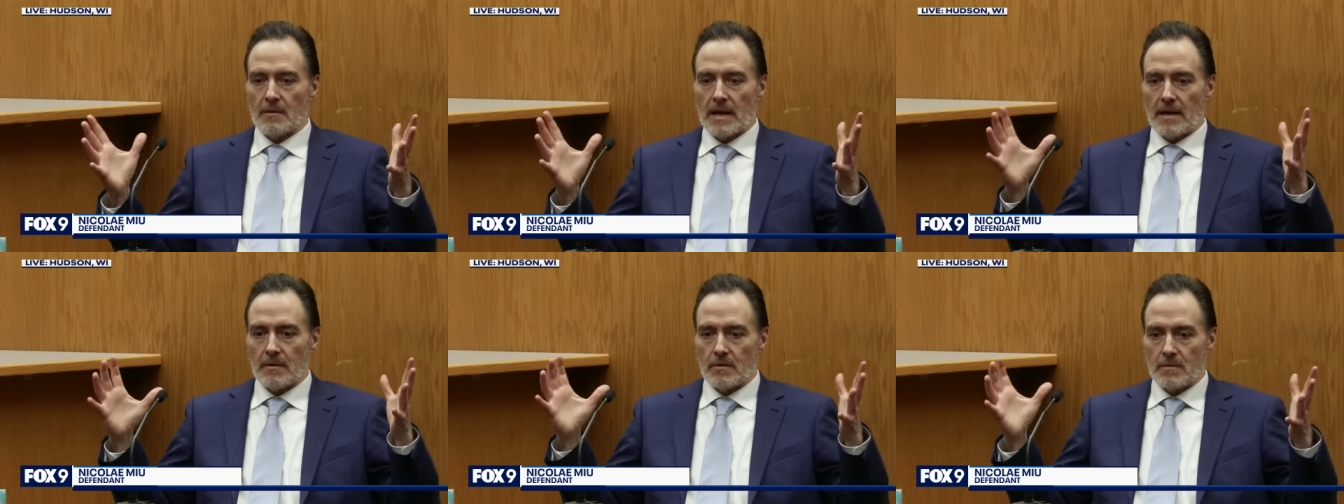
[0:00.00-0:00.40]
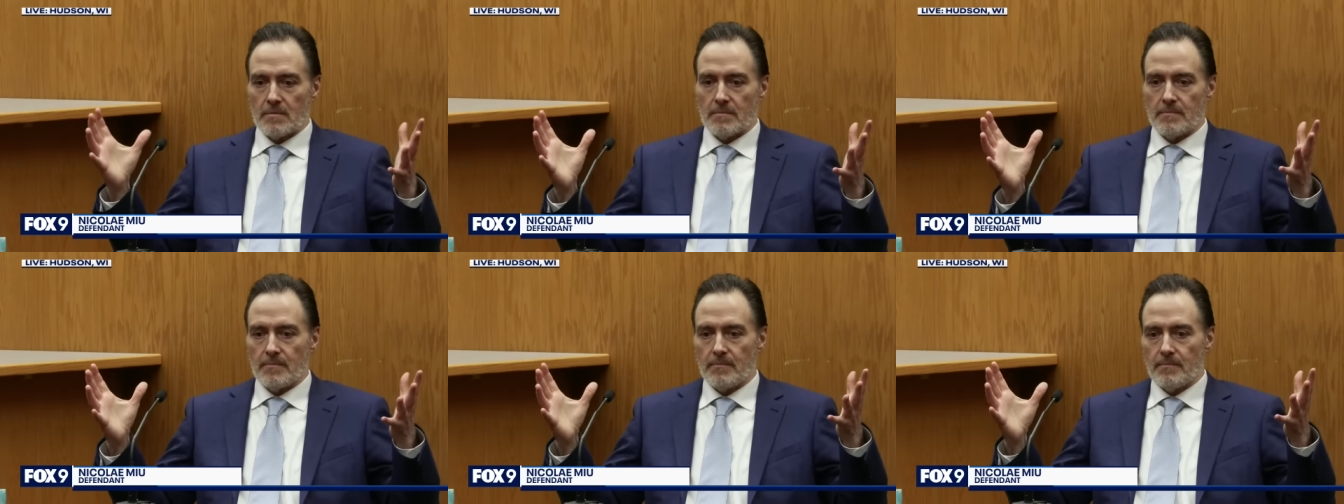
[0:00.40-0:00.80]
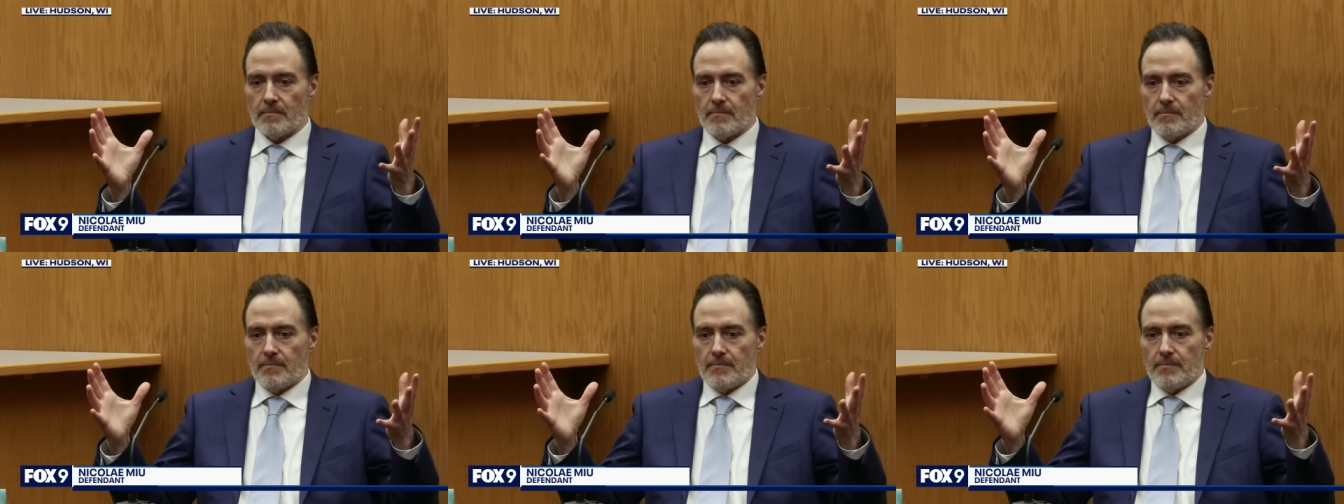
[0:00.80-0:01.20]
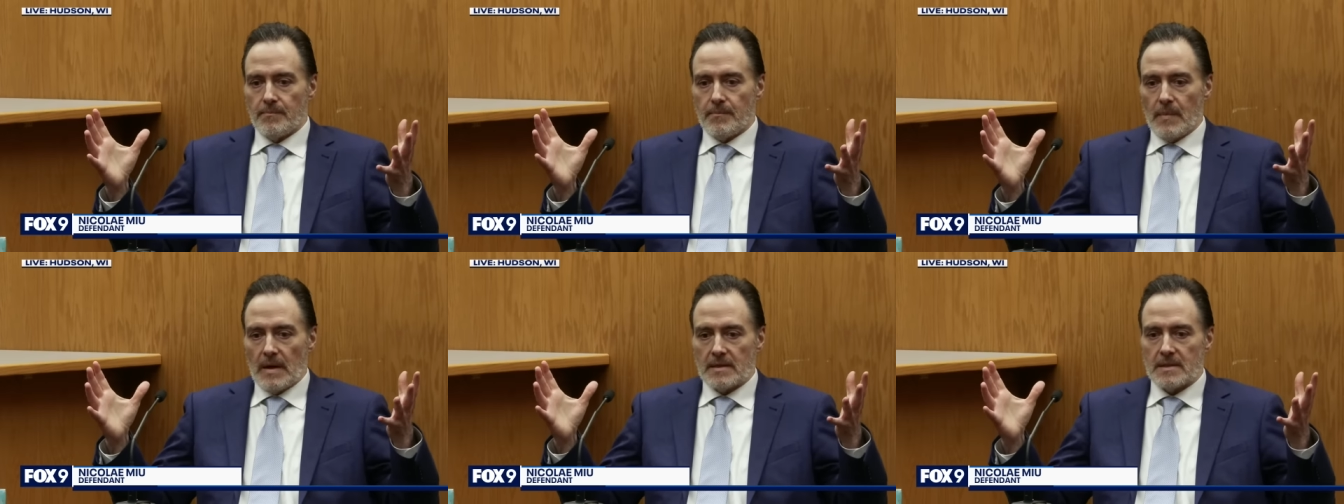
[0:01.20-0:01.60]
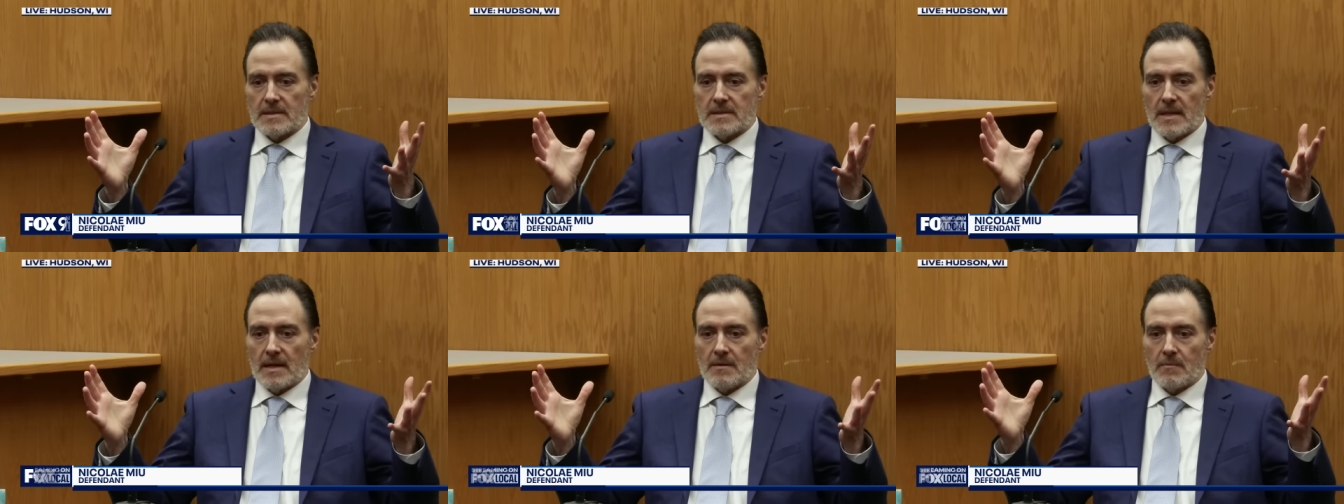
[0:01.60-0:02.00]
I couldn't
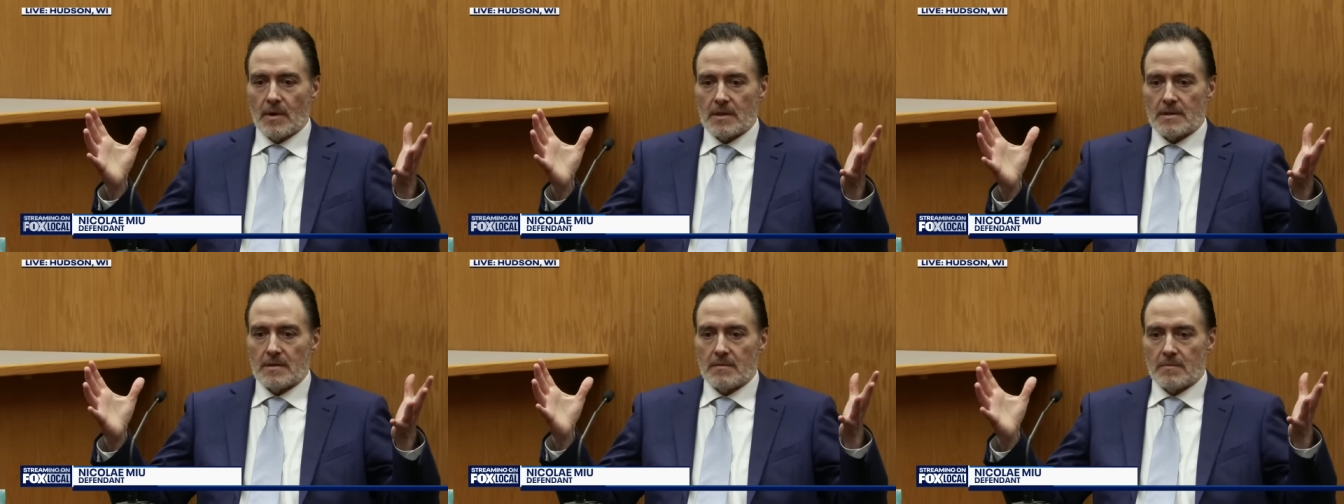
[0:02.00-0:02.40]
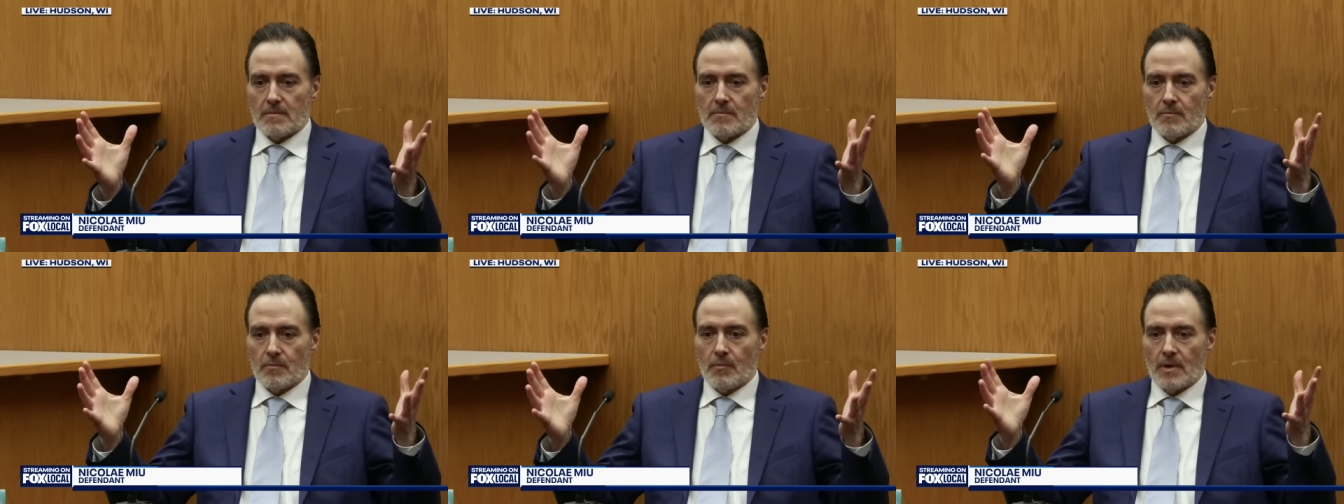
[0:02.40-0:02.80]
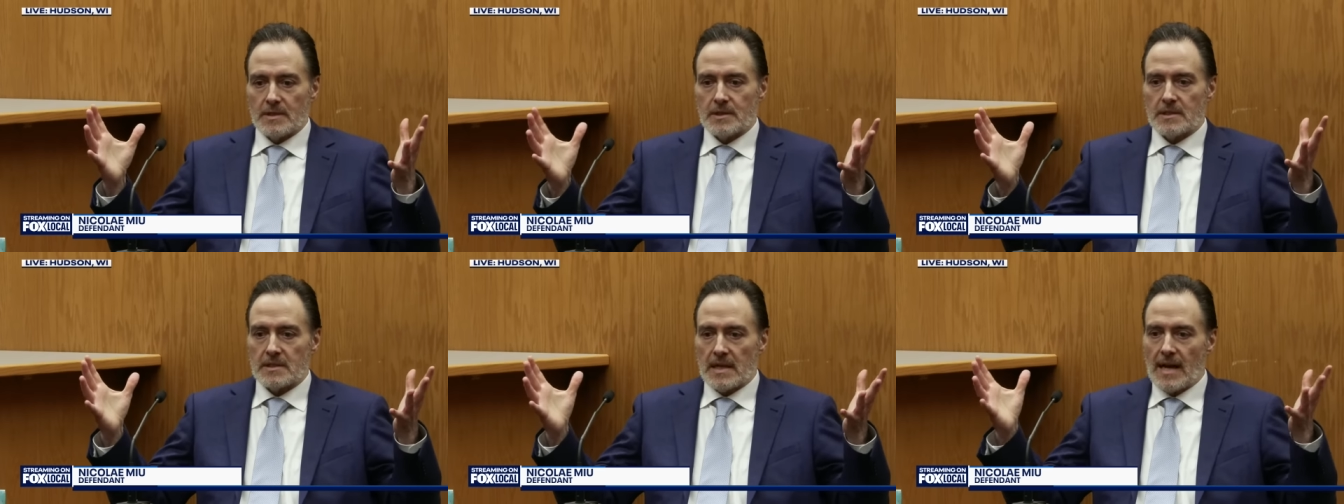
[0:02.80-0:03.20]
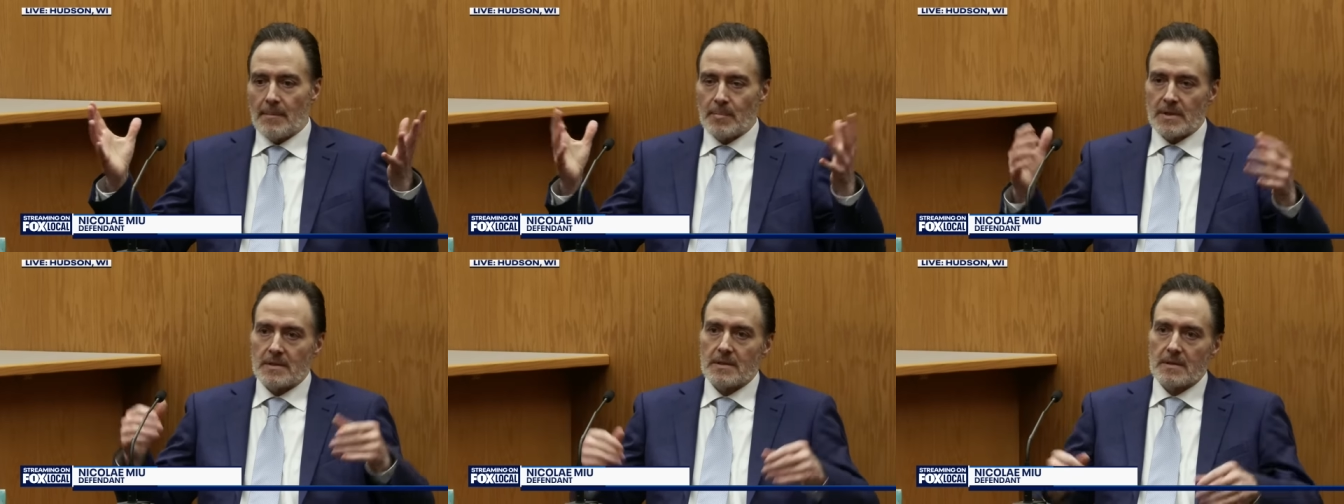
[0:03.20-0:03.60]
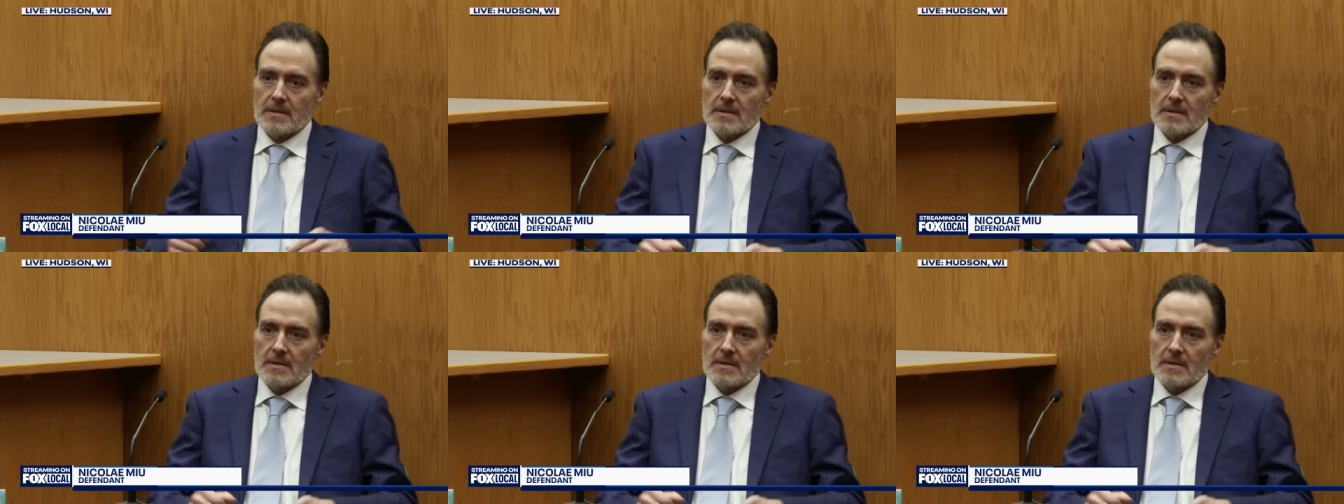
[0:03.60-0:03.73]
understand what, what just happened.